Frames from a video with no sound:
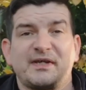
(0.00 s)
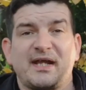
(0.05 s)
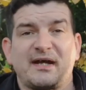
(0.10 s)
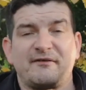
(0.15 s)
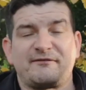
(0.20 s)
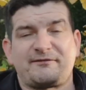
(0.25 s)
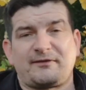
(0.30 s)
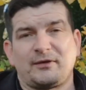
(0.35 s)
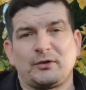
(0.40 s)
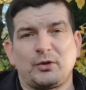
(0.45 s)
that
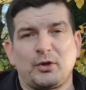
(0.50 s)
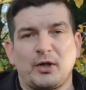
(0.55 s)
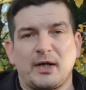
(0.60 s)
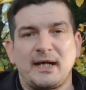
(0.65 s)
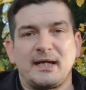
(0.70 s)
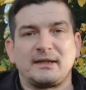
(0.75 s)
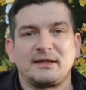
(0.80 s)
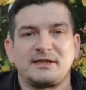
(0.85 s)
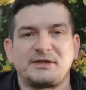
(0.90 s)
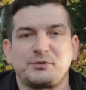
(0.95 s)
follow
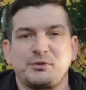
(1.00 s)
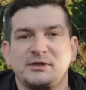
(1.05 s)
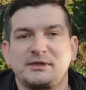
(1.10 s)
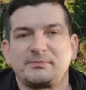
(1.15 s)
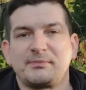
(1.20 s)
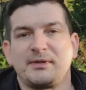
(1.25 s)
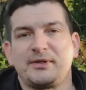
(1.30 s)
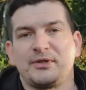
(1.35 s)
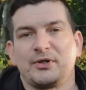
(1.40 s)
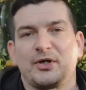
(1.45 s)
English
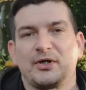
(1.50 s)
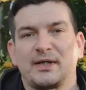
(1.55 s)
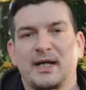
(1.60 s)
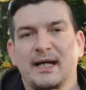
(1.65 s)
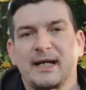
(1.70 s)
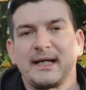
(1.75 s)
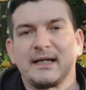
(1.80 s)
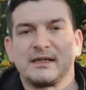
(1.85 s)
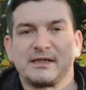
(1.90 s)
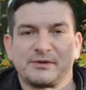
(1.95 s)
Woodsman know
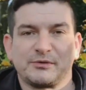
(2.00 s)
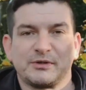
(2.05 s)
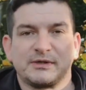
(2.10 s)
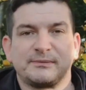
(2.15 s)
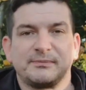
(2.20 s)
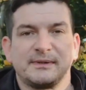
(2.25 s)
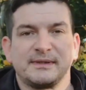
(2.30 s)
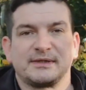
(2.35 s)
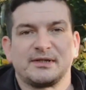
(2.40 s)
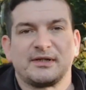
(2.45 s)
that English
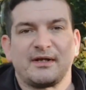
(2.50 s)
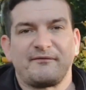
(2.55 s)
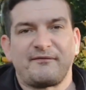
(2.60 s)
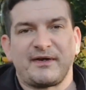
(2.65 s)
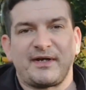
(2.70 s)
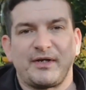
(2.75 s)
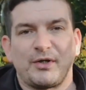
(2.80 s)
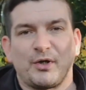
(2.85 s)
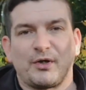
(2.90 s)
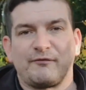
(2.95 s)
Woodsman has done a
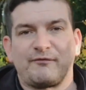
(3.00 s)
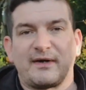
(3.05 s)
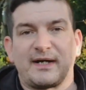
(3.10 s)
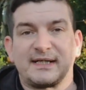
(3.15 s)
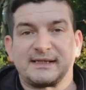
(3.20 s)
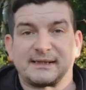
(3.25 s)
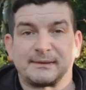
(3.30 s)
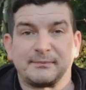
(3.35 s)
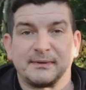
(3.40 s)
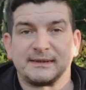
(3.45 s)
video very
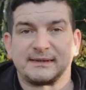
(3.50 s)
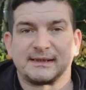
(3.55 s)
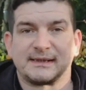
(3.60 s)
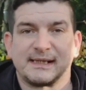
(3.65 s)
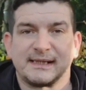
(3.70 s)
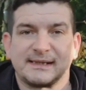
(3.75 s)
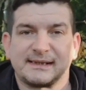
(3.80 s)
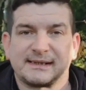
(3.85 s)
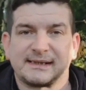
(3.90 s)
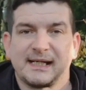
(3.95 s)
similar to
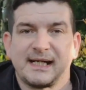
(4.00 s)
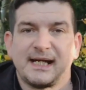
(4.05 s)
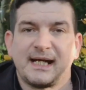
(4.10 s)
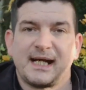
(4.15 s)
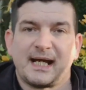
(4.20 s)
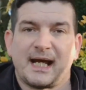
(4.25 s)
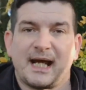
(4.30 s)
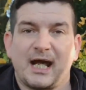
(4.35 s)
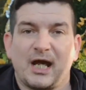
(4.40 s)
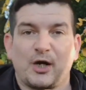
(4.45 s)
this
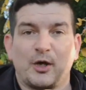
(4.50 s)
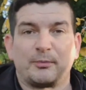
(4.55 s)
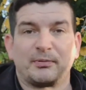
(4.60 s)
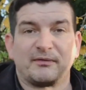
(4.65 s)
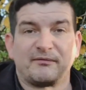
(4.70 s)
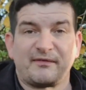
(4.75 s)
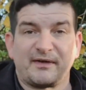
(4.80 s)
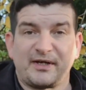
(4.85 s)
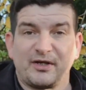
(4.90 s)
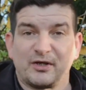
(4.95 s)
a couple
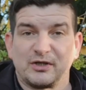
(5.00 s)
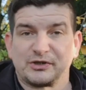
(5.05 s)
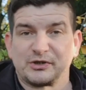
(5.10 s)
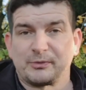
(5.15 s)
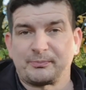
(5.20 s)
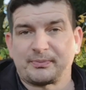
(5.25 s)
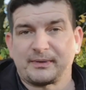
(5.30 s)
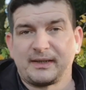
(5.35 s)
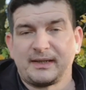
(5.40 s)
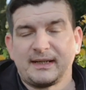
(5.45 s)
of videos up
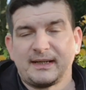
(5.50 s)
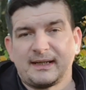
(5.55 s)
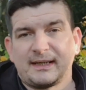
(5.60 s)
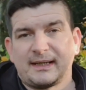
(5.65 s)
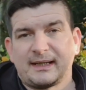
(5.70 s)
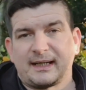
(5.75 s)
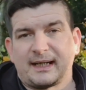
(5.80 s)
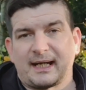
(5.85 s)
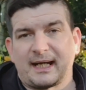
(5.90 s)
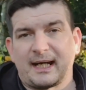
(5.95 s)

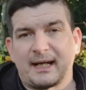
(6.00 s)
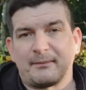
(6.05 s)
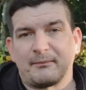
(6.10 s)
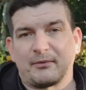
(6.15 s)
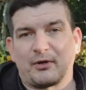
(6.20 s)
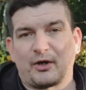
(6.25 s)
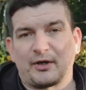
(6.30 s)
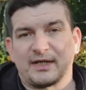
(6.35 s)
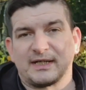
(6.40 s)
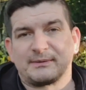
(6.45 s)

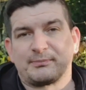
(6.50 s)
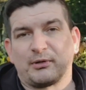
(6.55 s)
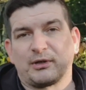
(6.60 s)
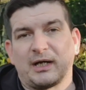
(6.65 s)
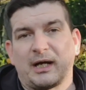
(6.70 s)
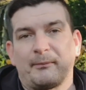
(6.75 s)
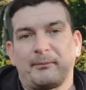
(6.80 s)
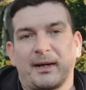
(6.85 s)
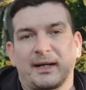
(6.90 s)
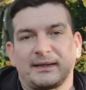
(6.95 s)
on his bug
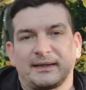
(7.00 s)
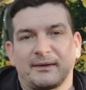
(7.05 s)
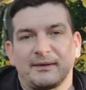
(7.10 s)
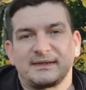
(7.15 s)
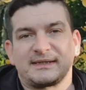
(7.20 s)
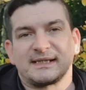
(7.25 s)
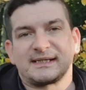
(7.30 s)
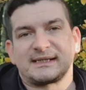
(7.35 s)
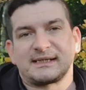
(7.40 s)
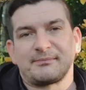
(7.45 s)
out bag. Now he
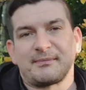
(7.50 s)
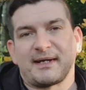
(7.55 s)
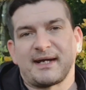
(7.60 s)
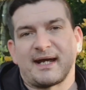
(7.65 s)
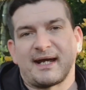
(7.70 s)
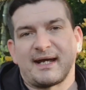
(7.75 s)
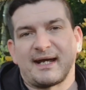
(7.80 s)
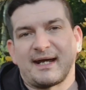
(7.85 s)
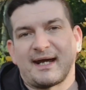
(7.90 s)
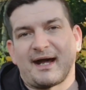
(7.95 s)
says to me
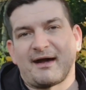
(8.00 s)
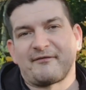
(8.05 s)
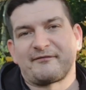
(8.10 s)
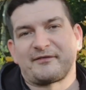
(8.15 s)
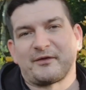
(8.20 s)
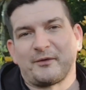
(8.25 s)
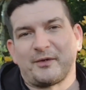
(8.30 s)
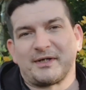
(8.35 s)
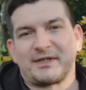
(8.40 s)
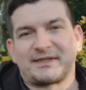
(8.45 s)

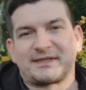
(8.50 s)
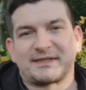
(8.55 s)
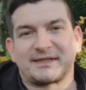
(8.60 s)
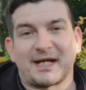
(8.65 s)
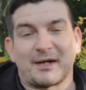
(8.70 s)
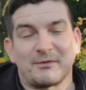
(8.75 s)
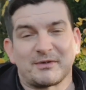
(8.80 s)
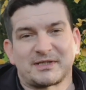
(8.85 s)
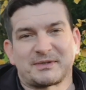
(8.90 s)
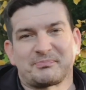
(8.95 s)
afterwards
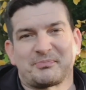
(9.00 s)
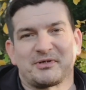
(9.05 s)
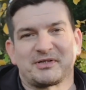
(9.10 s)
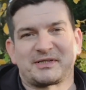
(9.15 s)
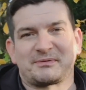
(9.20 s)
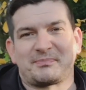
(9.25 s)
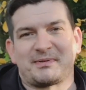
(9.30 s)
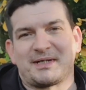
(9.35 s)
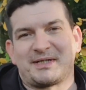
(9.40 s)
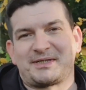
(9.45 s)
that was supposed
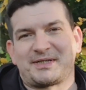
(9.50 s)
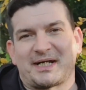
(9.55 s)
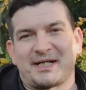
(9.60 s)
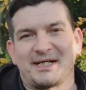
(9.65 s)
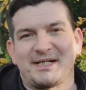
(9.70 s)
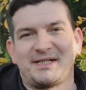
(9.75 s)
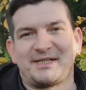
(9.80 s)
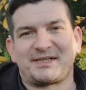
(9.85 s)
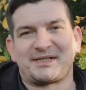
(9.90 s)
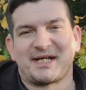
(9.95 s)
to be a
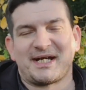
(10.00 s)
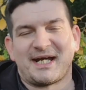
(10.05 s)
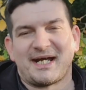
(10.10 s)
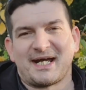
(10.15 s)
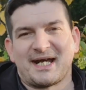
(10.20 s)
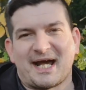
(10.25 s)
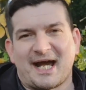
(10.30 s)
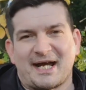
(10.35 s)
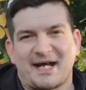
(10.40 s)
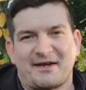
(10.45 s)
challenge
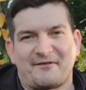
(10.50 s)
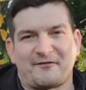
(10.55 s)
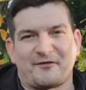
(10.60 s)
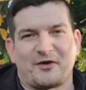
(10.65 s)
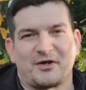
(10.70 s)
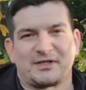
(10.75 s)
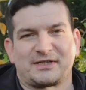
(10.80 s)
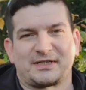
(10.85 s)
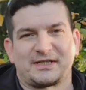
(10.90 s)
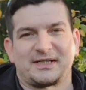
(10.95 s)
and I
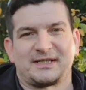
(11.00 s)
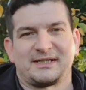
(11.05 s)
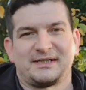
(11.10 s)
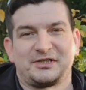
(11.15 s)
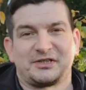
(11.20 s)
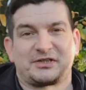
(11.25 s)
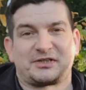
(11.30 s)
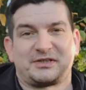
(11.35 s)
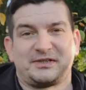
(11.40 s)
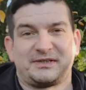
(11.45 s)
forgot to
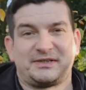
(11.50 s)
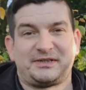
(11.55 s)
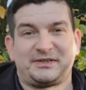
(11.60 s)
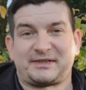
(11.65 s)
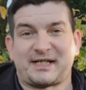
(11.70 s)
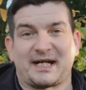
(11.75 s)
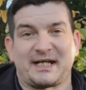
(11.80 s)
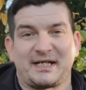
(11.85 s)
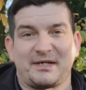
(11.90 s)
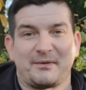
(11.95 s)
just
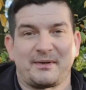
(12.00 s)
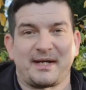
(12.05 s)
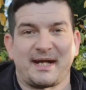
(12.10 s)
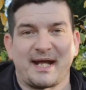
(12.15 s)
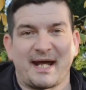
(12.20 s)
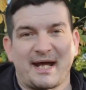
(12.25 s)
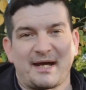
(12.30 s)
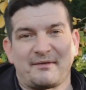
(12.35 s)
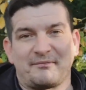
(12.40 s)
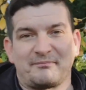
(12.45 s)
tag you in it
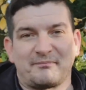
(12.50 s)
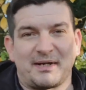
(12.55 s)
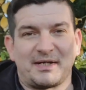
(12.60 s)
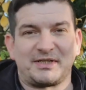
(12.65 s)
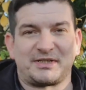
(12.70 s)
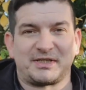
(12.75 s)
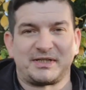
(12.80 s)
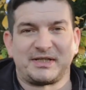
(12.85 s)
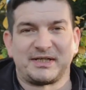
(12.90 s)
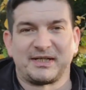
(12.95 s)
and
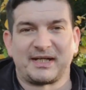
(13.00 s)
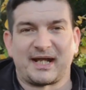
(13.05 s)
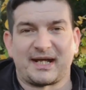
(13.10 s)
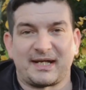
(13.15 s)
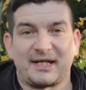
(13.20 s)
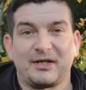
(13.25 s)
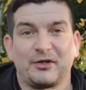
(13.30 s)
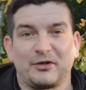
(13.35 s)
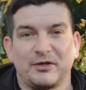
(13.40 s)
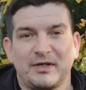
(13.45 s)
mention you that,
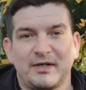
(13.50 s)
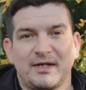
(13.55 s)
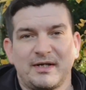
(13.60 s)
you know,